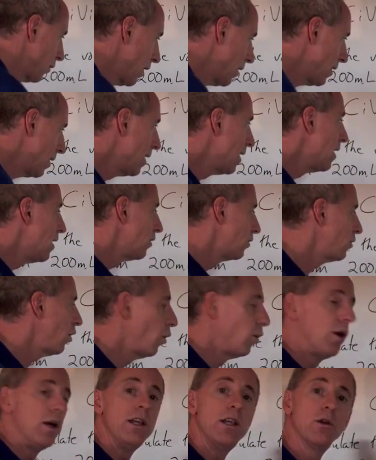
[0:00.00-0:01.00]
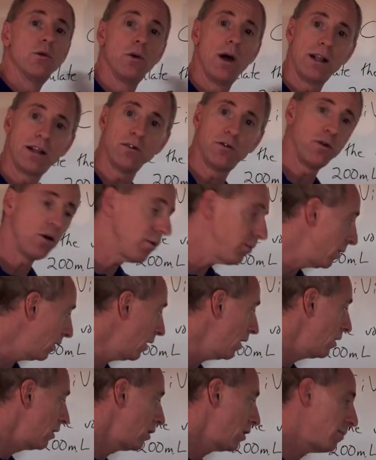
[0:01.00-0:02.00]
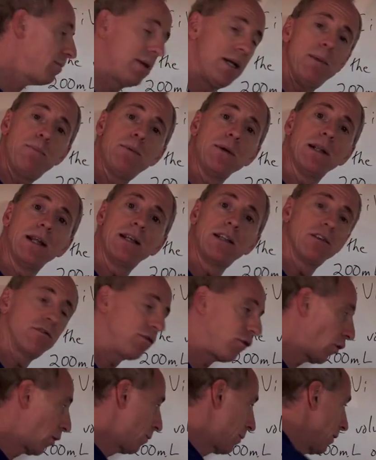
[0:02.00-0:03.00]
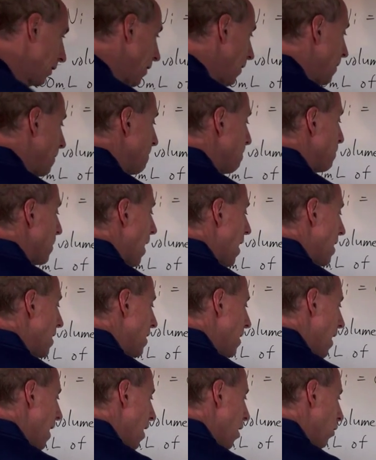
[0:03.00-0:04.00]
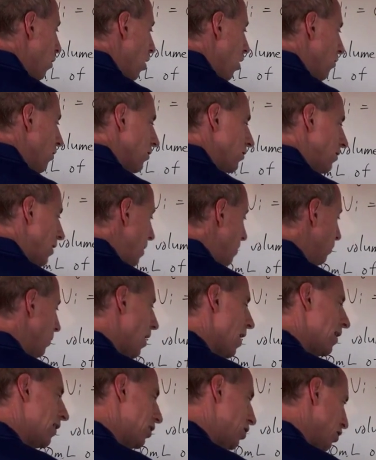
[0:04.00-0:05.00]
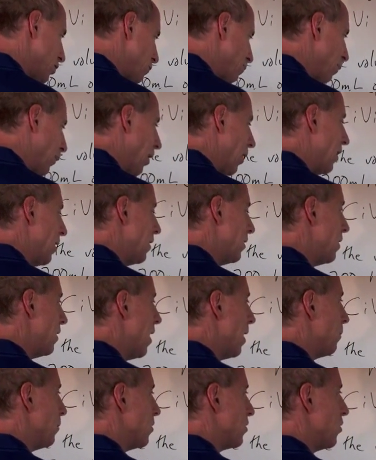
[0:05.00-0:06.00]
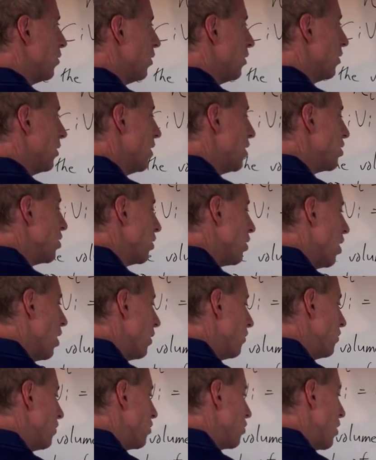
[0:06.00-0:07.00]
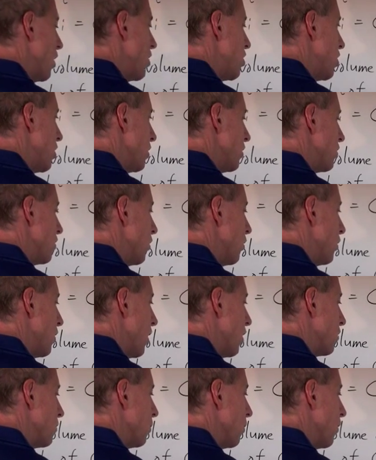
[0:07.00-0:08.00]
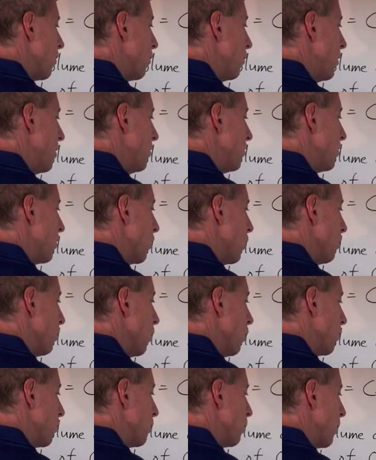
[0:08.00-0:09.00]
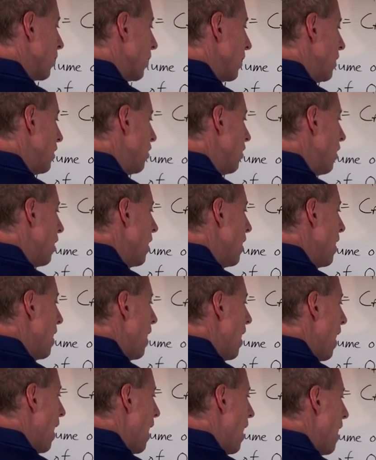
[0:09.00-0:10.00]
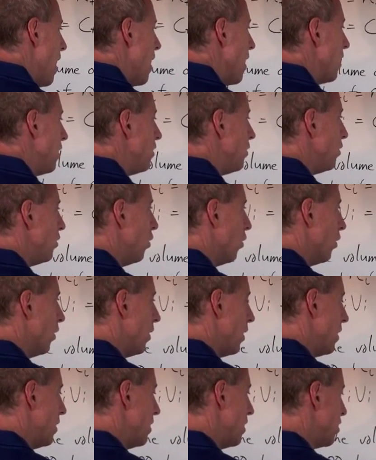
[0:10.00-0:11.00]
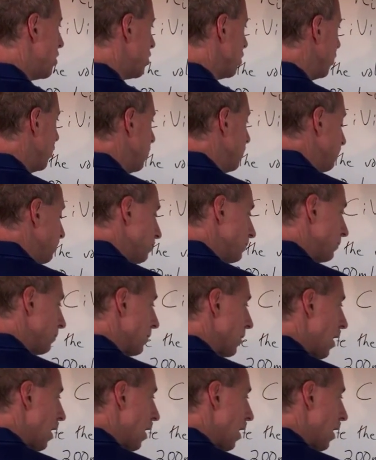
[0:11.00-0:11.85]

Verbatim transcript: right? So you write the formula, you manipulate the formula, and now, on the same line, just plug in the number. So your initial concentration is 0 0.30 moles per liter, and your initial